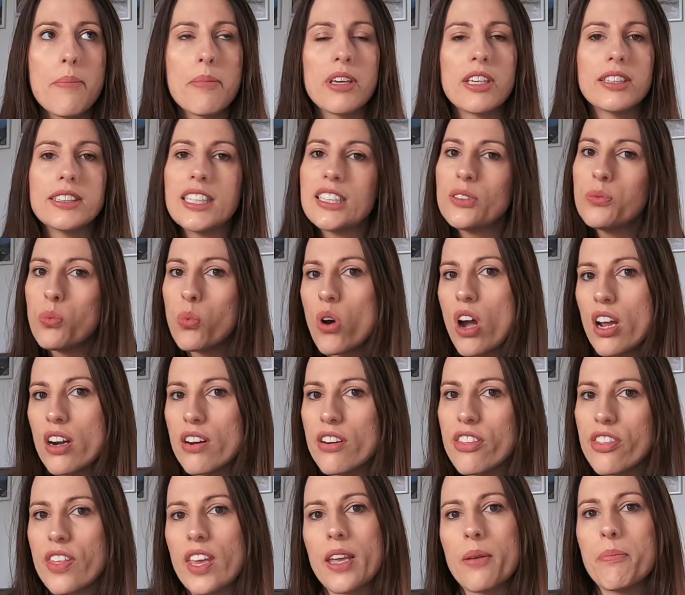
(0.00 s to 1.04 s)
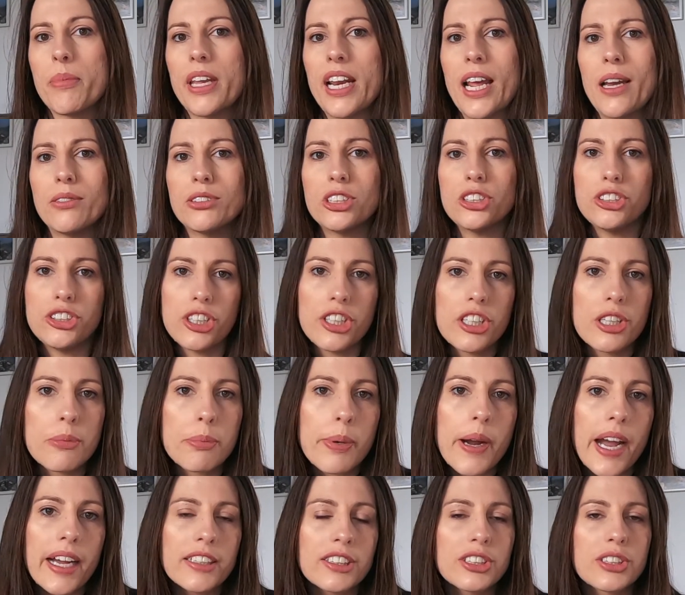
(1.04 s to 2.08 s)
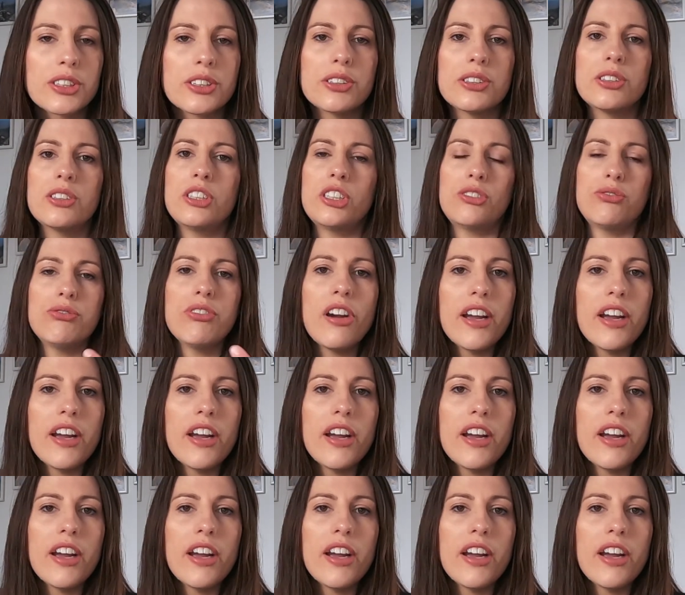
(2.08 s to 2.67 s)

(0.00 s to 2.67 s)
because it's one thing being able to do the practicals,